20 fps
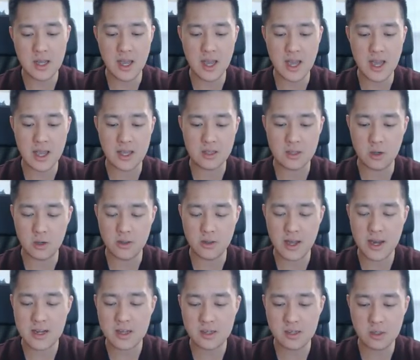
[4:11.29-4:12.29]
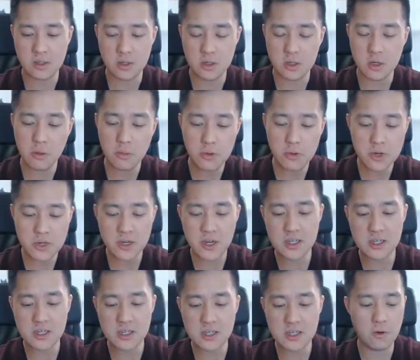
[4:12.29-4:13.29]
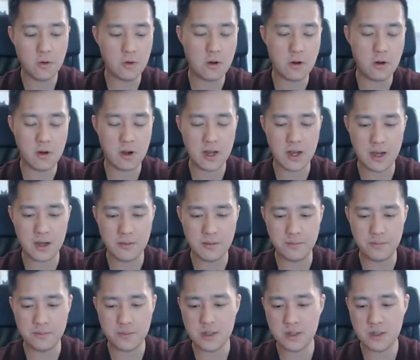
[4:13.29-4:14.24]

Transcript: and so that is to show appreciation for um,